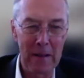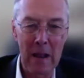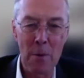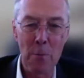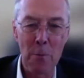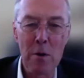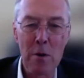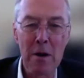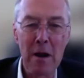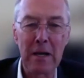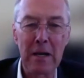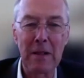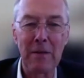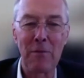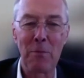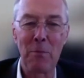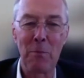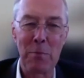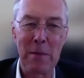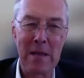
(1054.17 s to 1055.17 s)
and we're not
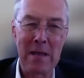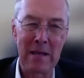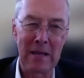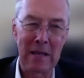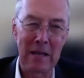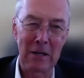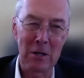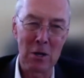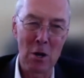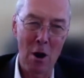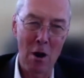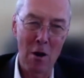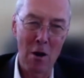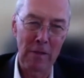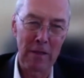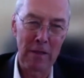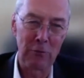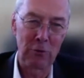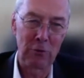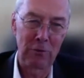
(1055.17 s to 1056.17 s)
even being
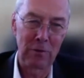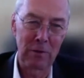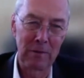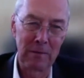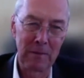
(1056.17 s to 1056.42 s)
acknowledged.